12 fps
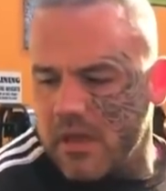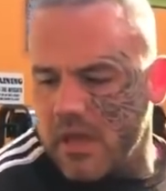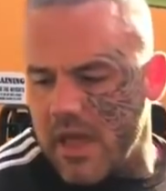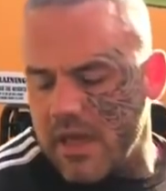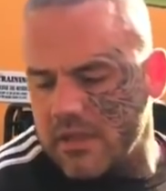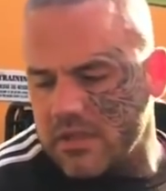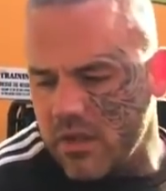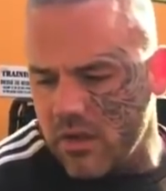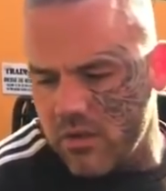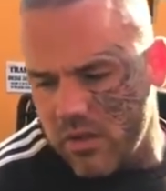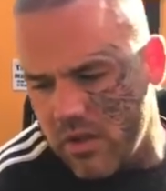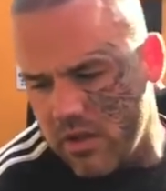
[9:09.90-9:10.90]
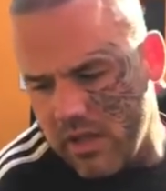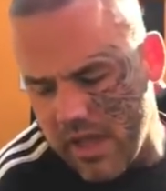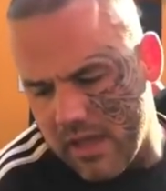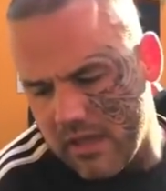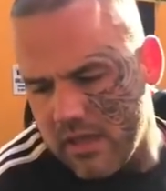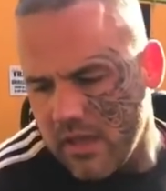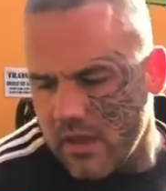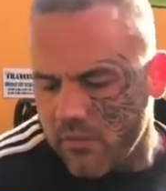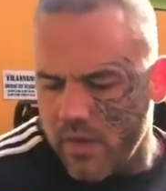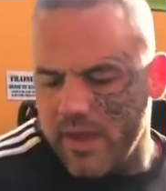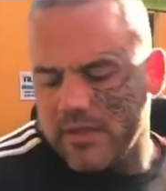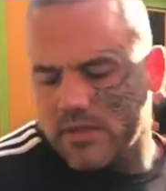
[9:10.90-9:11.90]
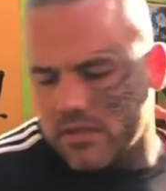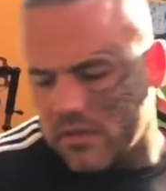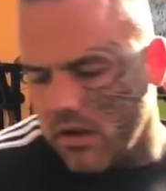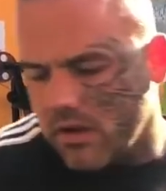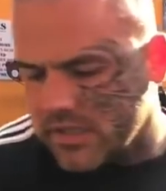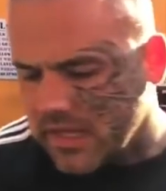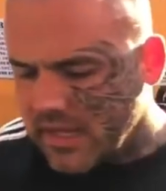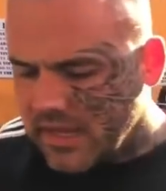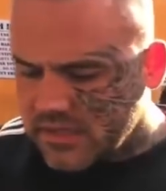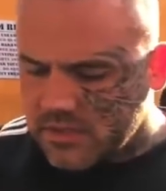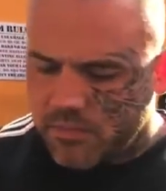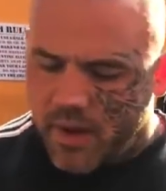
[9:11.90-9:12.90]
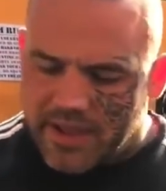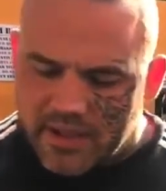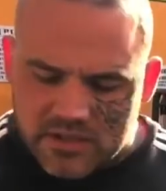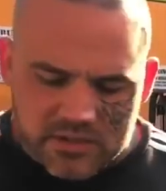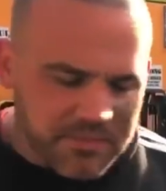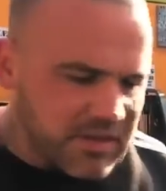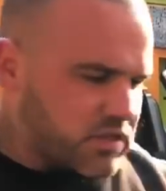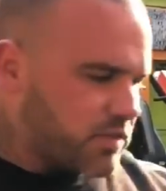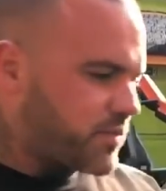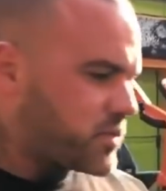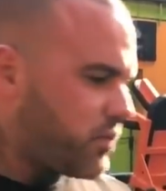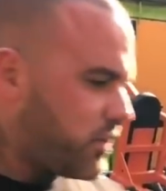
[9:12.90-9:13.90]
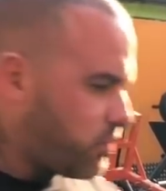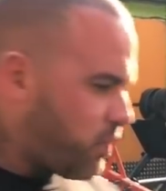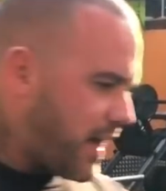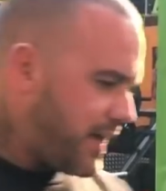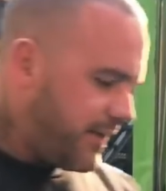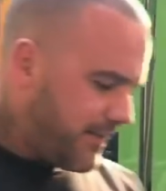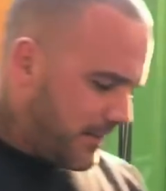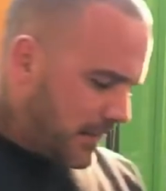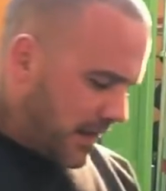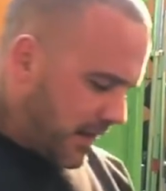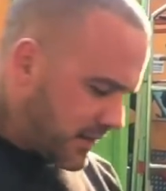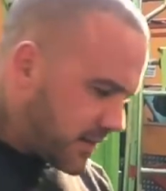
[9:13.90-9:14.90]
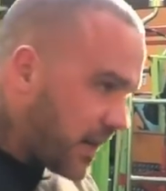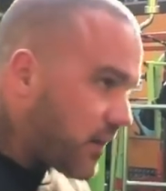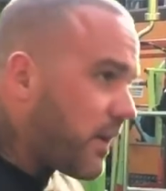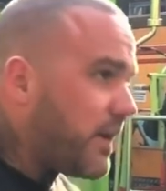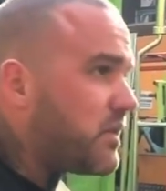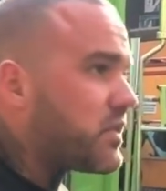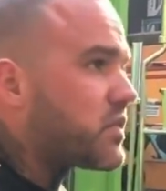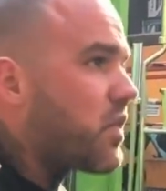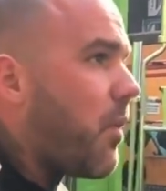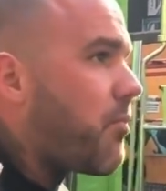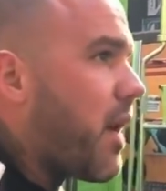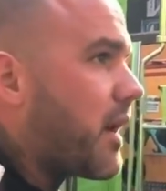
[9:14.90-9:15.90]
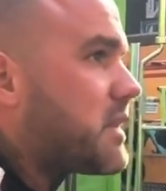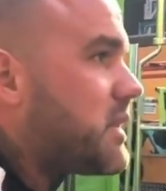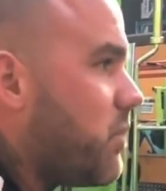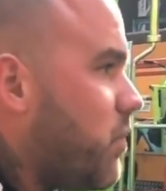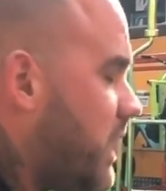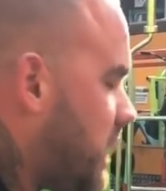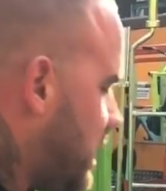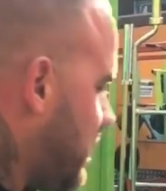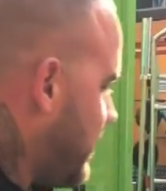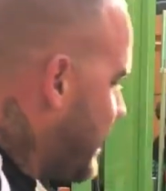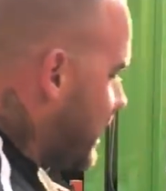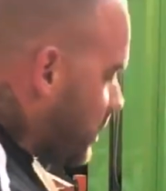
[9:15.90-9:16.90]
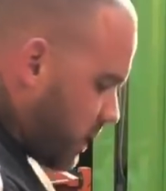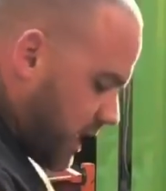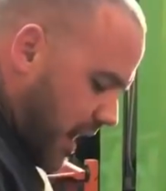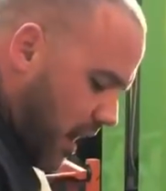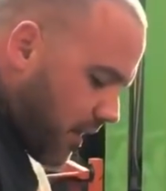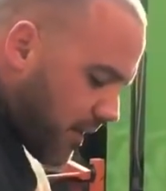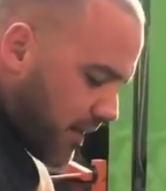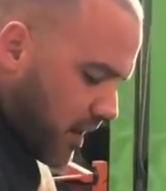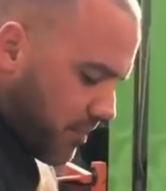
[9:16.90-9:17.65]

Yeah, it's not the yeah. Well, it is like I said, it is shit, the weight. It's a mixture between the weight and the technique. You just got to practice it week in, week out.